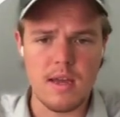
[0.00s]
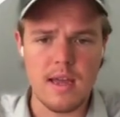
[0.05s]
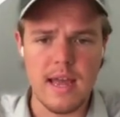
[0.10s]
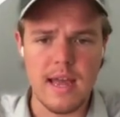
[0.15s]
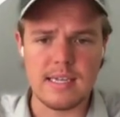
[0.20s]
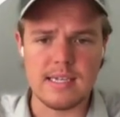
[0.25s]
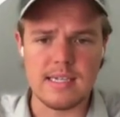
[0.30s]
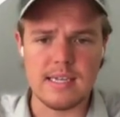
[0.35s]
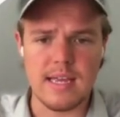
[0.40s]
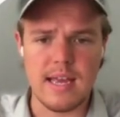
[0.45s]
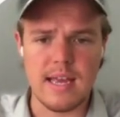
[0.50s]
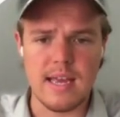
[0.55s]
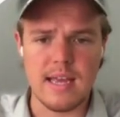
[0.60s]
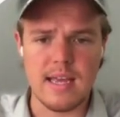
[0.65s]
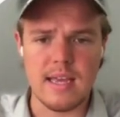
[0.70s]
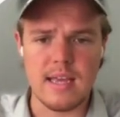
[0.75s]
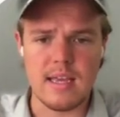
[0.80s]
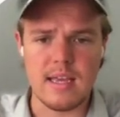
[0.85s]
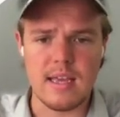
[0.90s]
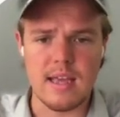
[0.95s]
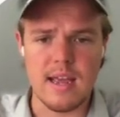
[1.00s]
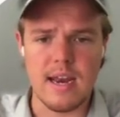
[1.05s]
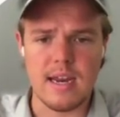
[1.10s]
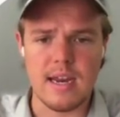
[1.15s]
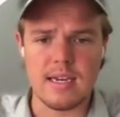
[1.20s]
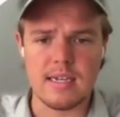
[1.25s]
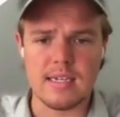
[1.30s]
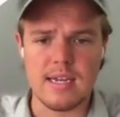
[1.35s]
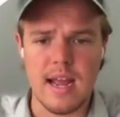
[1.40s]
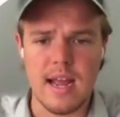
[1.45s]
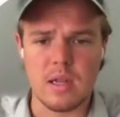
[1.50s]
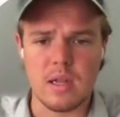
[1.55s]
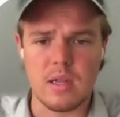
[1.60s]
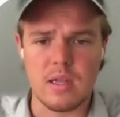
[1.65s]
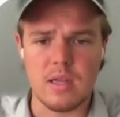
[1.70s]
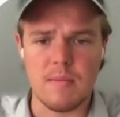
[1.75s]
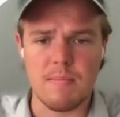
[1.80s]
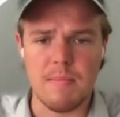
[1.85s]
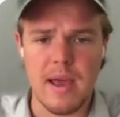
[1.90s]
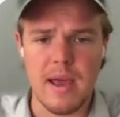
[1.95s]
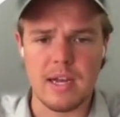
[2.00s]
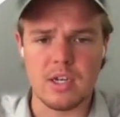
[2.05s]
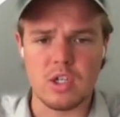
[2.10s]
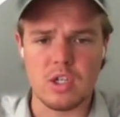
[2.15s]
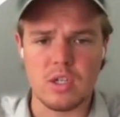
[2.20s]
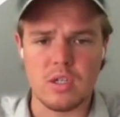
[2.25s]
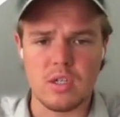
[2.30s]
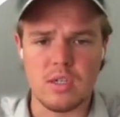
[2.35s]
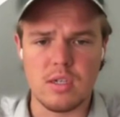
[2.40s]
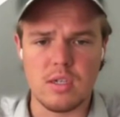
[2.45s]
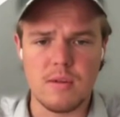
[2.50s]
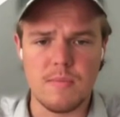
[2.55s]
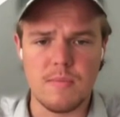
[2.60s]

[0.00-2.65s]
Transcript: and say it exactly matches.